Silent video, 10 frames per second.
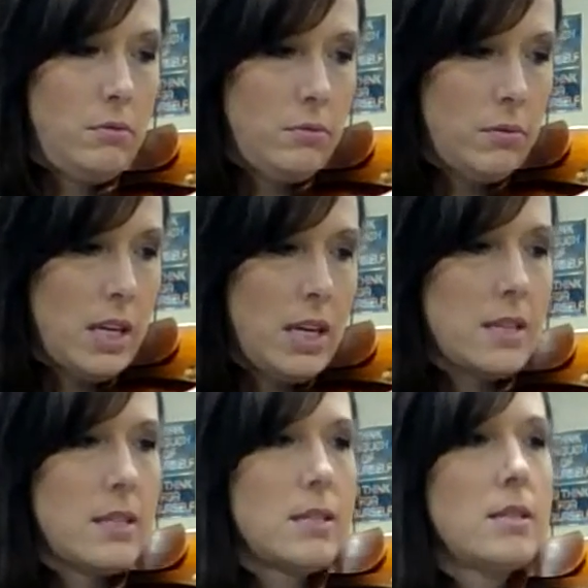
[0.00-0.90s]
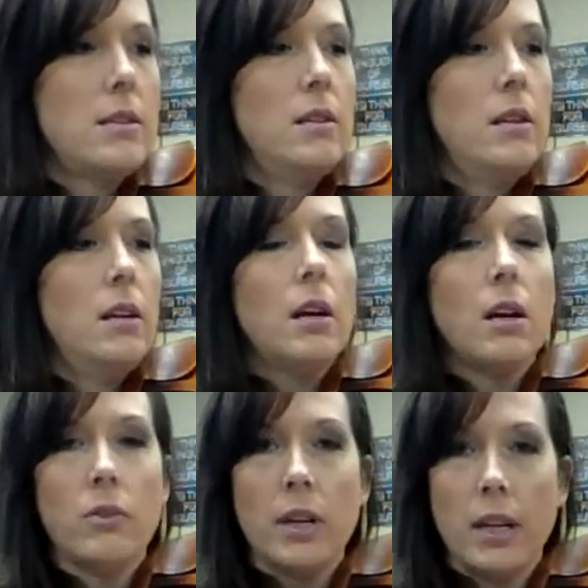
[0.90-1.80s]
rest.
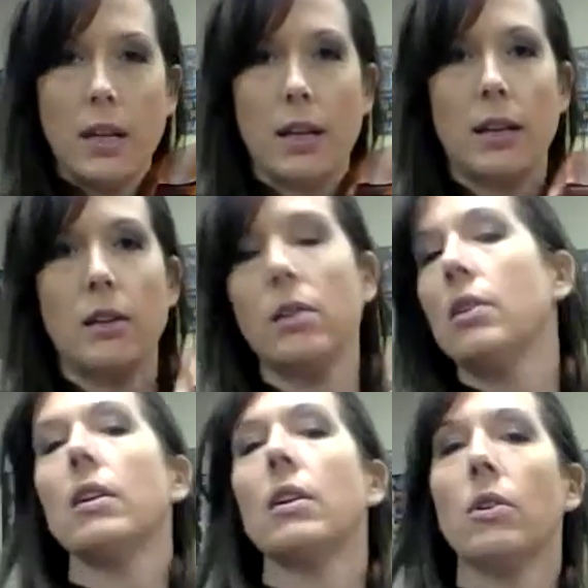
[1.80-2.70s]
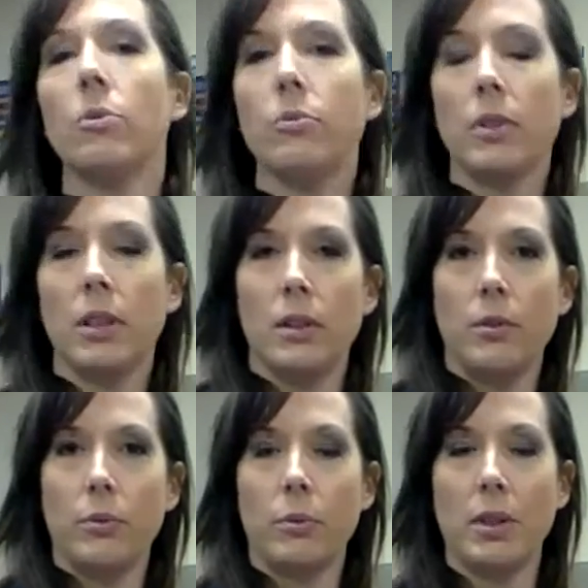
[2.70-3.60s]
Okay, good. Hopefully
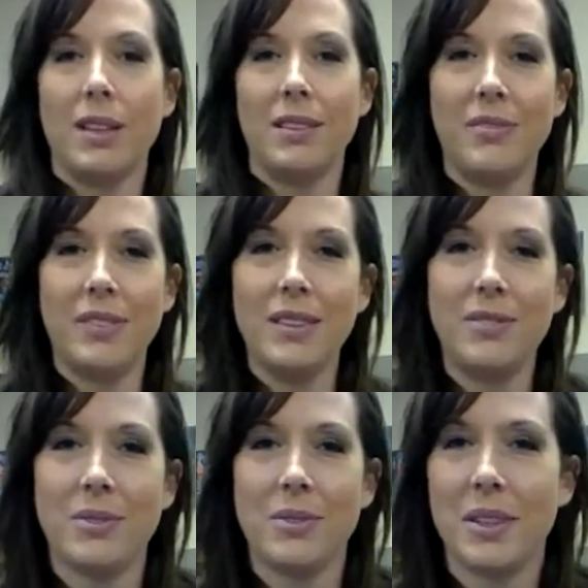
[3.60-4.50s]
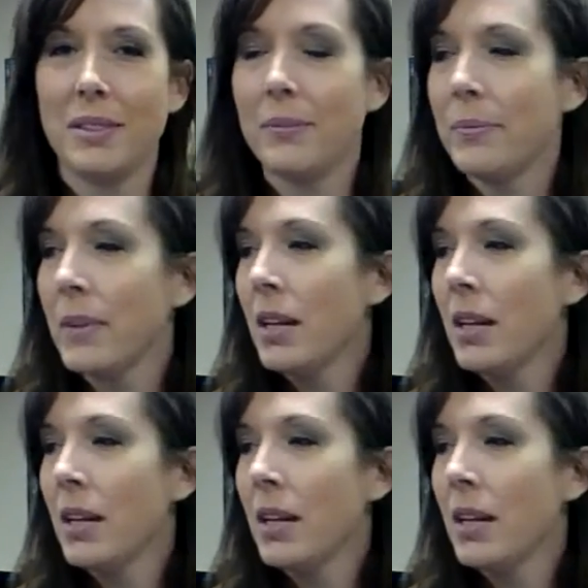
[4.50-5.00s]
those were kind of fun for you.